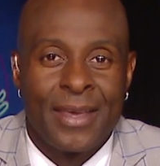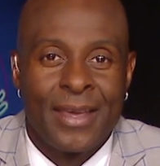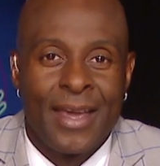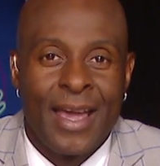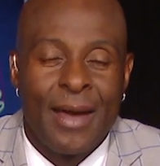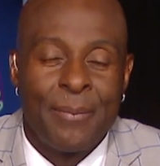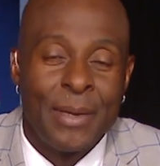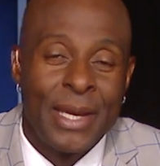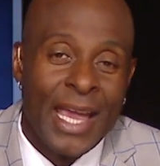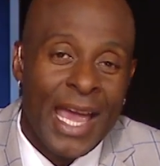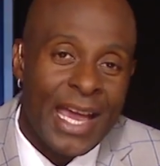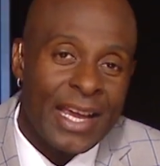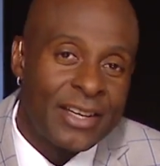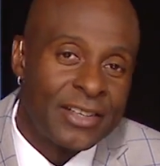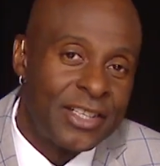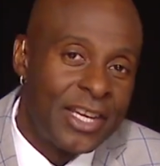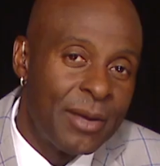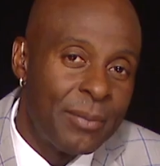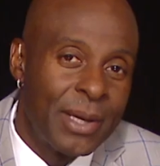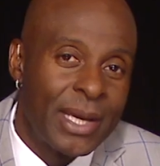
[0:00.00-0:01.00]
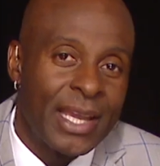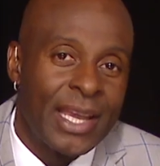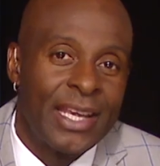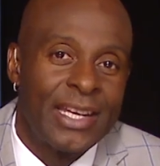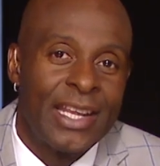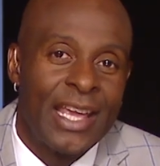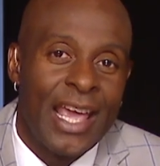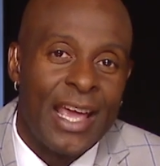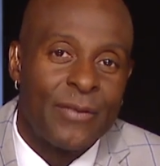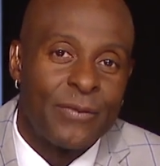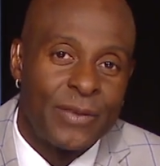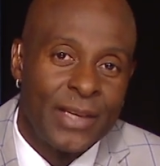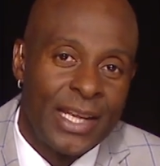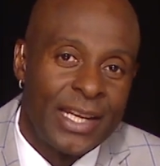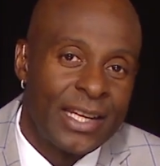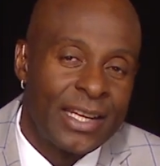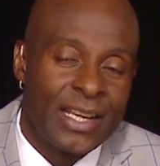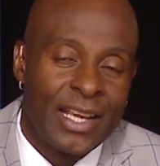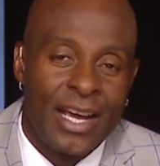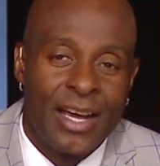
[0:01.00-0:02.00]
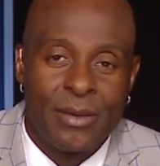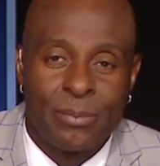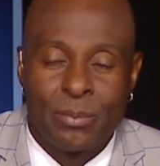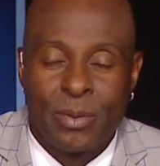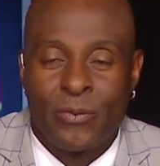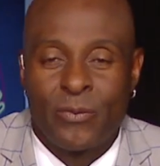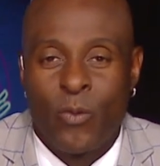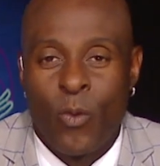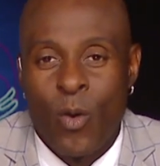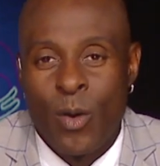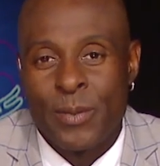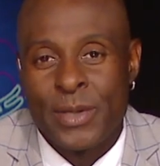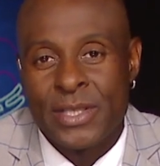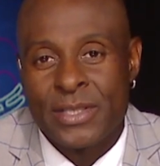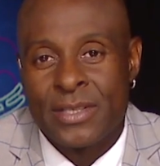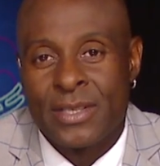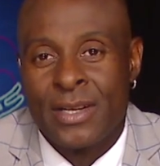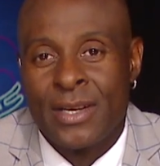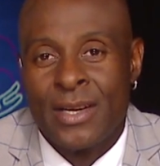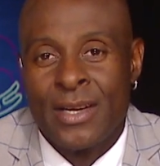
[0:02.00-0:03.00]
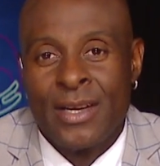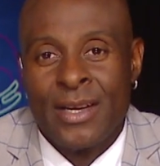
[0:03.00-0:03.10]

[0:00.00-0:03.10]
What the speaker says: academic and athletic performance.